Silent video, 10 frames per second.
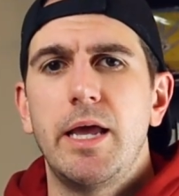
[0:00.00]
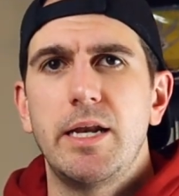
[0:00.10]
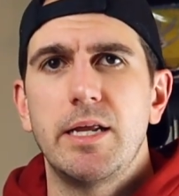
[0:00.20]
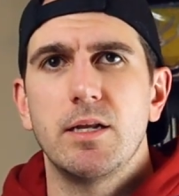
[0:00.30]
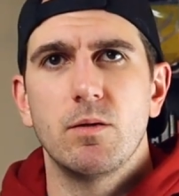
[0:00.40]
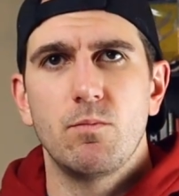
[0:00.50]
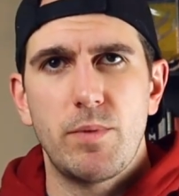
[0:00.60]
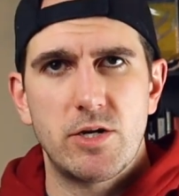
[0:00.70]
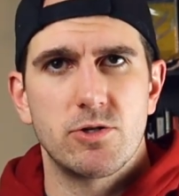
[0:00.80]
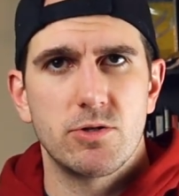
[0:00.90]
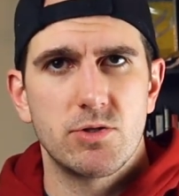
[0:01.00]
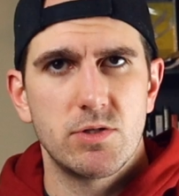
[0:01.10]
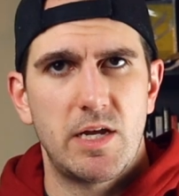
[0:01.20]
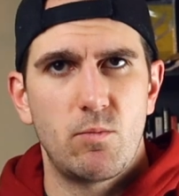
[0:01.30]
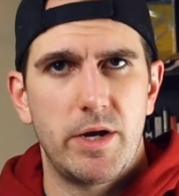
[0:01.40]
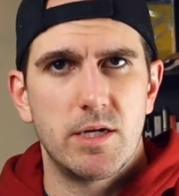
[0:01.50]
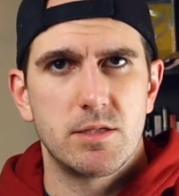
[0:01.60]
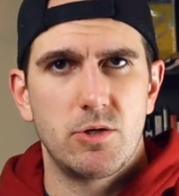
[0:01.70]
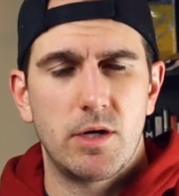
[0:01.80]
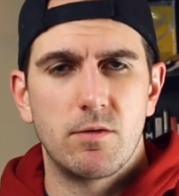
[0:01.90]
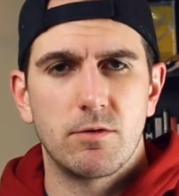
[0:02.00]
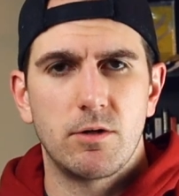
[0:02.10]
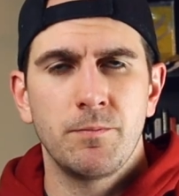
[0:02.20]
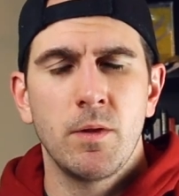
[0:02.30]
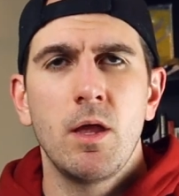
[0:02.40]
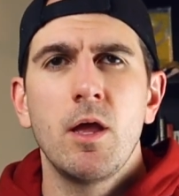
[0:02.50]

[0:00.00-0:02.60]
and it measures the same way as the unit interval.